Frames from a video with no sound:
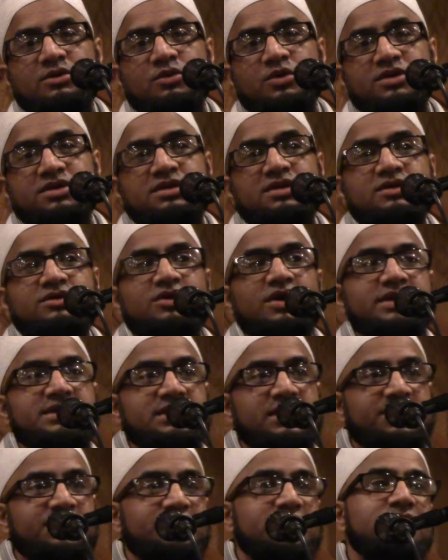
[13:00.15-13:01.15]
What's the
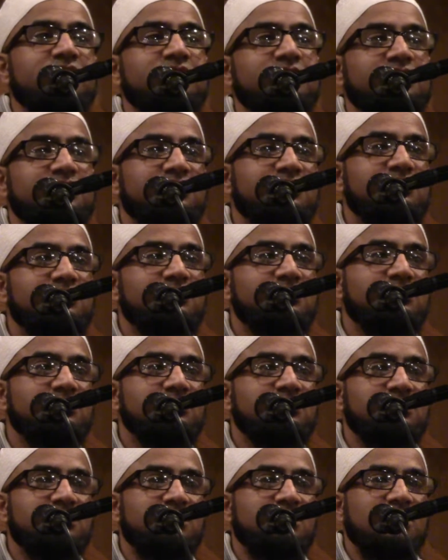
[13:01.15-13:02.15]
translation?
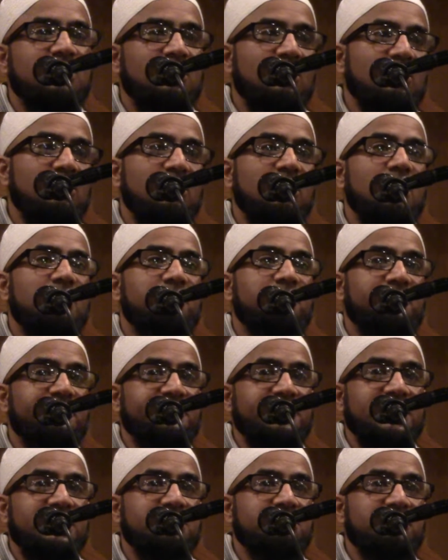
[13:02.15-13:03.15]
Allah
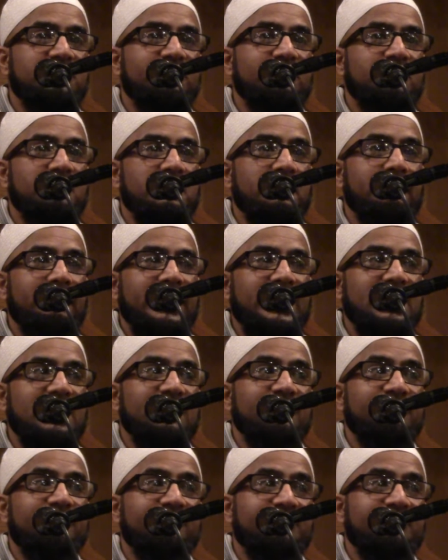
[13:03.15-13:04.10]
protect me from the male and